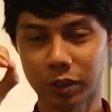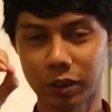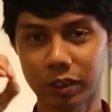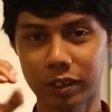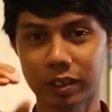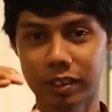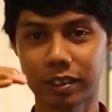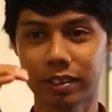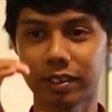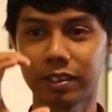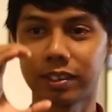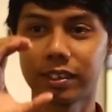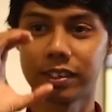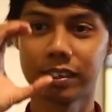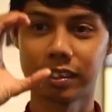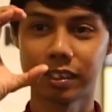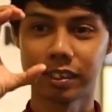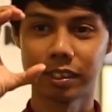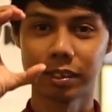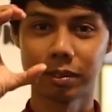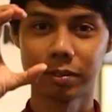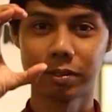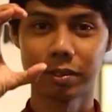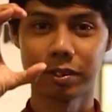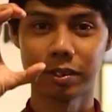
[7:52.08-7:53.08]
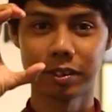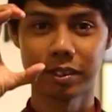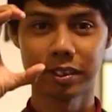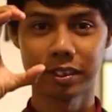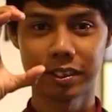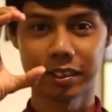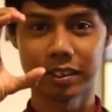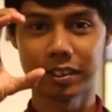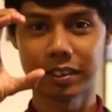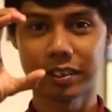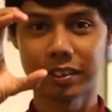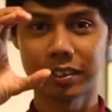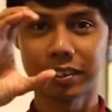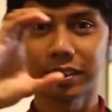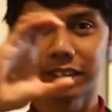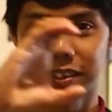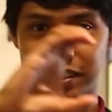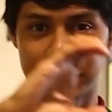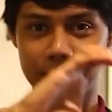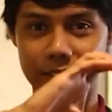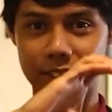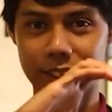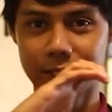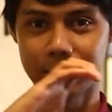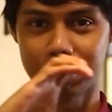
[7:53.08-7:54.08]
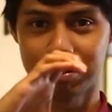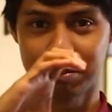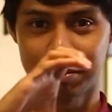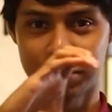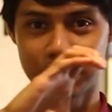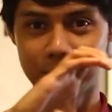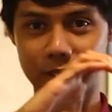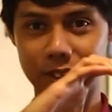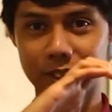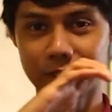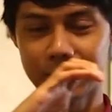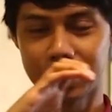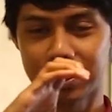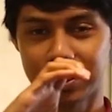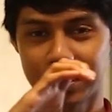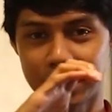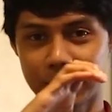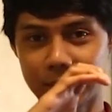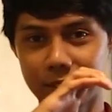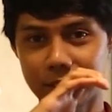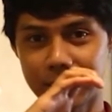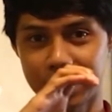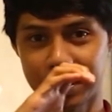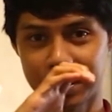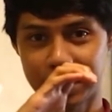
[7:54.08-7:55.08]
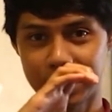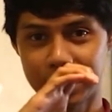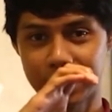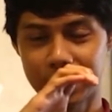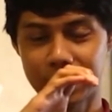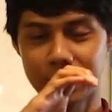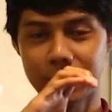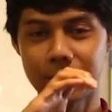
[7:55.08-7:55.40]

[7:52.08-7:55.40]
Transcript: So that's the first part of that whole education